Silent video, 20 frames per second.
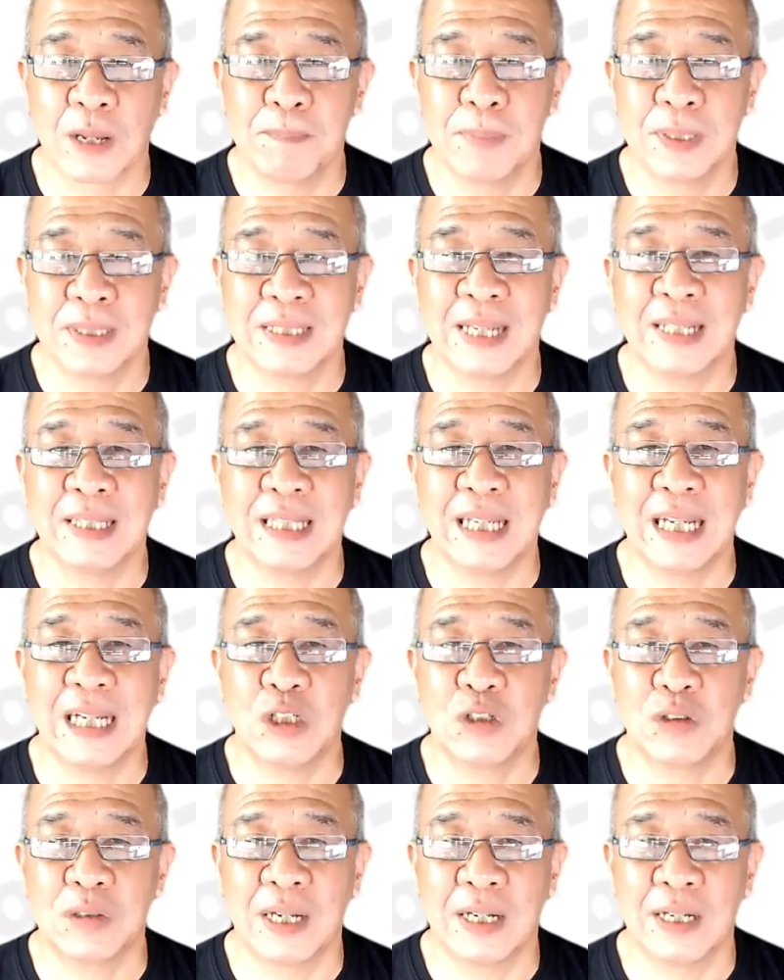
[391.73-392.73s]

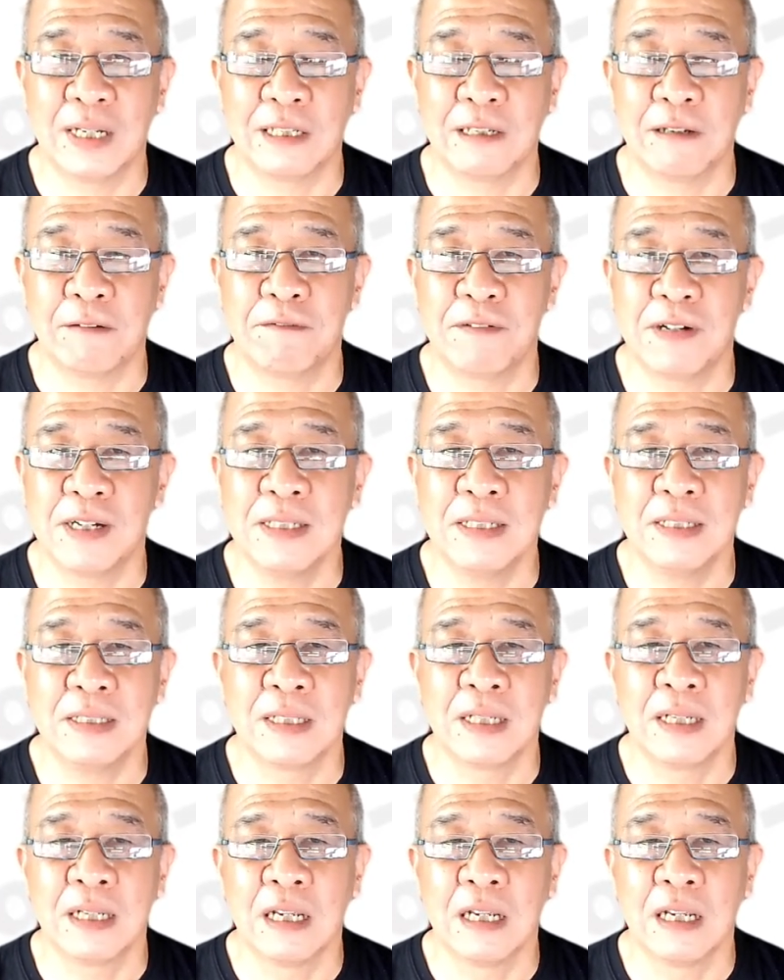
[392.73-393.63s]
percentage difference,